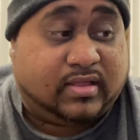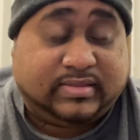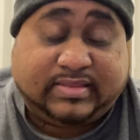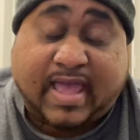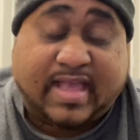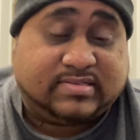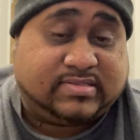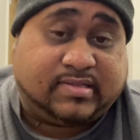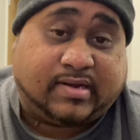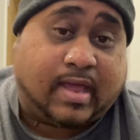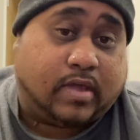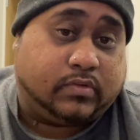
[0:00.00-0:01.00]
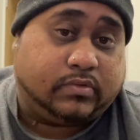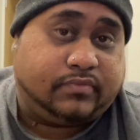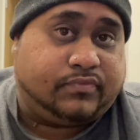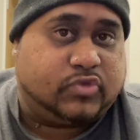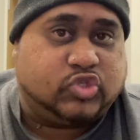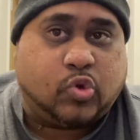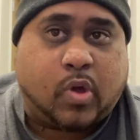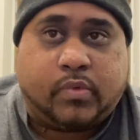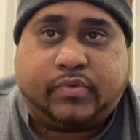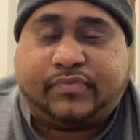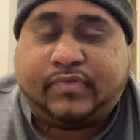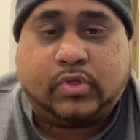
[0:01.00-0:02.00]
that stood out for a
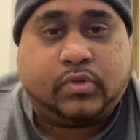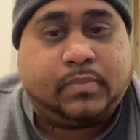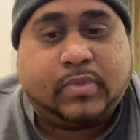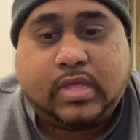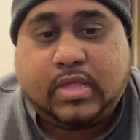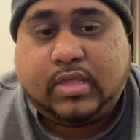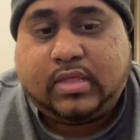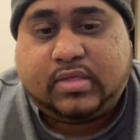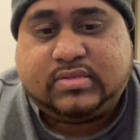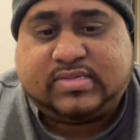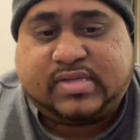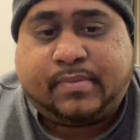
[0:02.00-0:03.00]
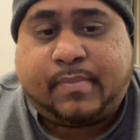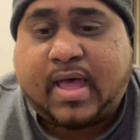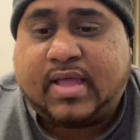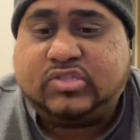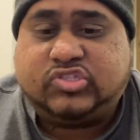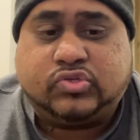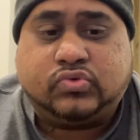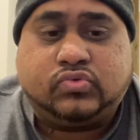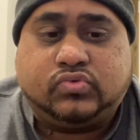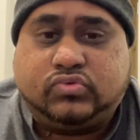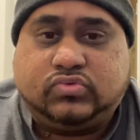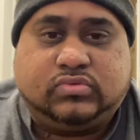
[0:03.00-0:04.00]
2-hour film, to combine two
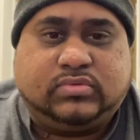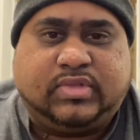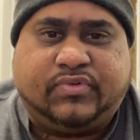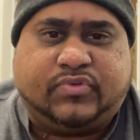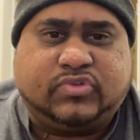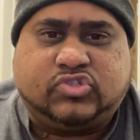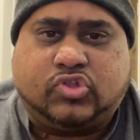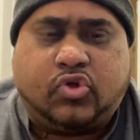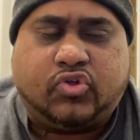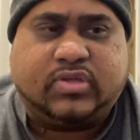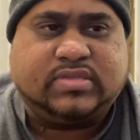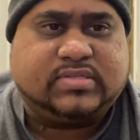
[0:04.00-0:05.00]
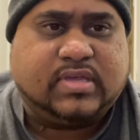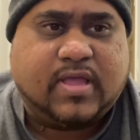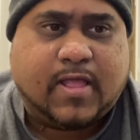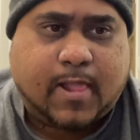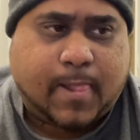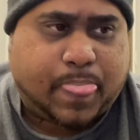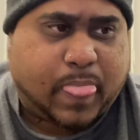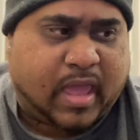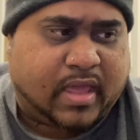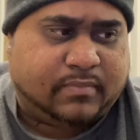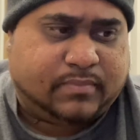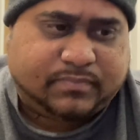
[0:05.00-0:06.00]
different stories,
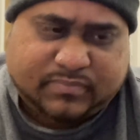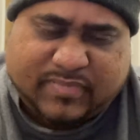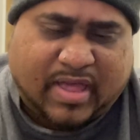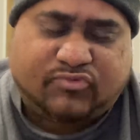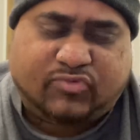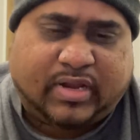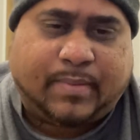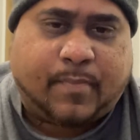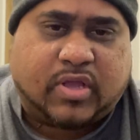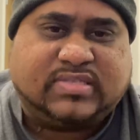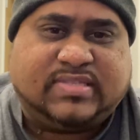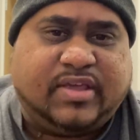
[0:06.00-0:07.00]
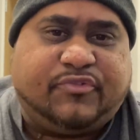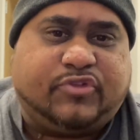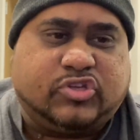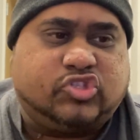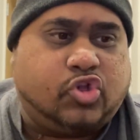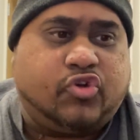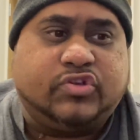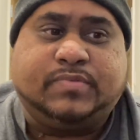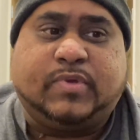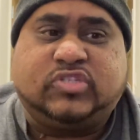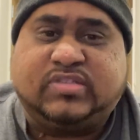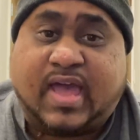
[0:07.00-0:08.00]
and not really much different stories,
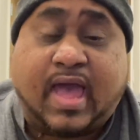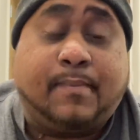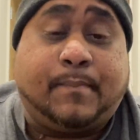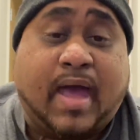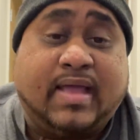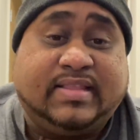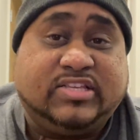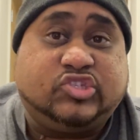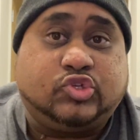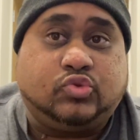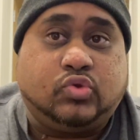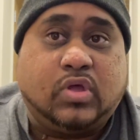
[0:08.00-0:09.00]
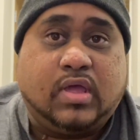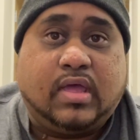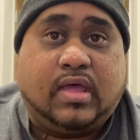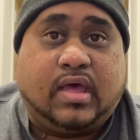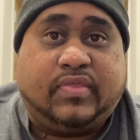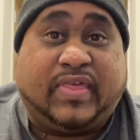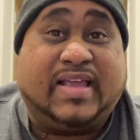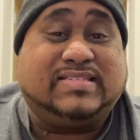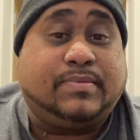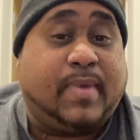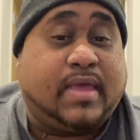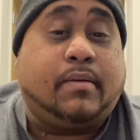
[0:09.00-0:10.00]
but to combine these two things
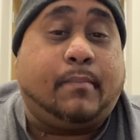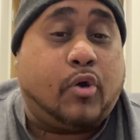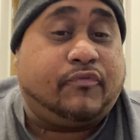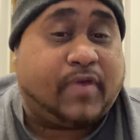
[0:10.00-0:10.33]
and make them both